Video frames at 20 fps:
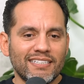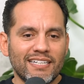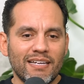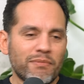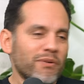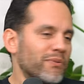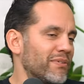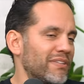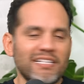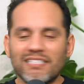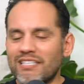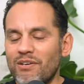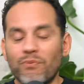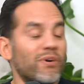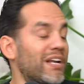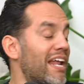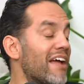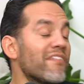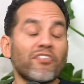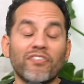I mean, when they said
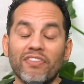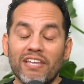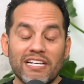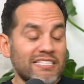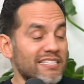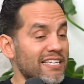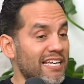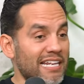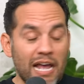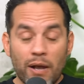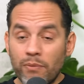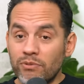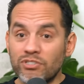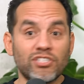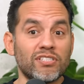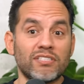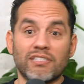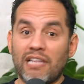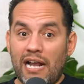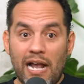whatever they said, I was
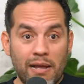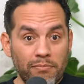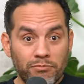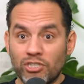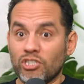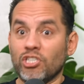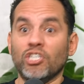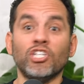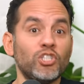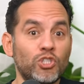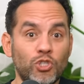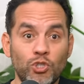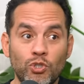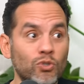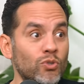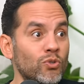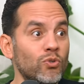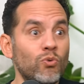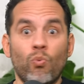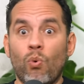just like, I'm just gonna
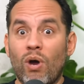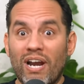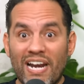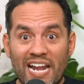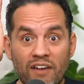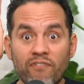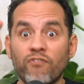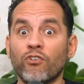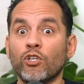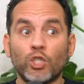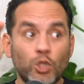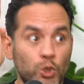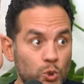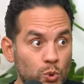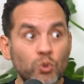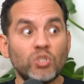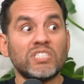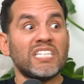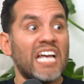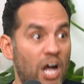do whatever
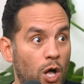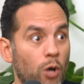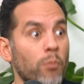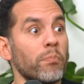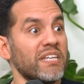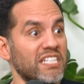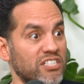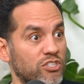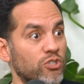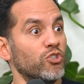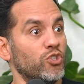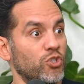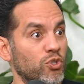you tell me to yeah.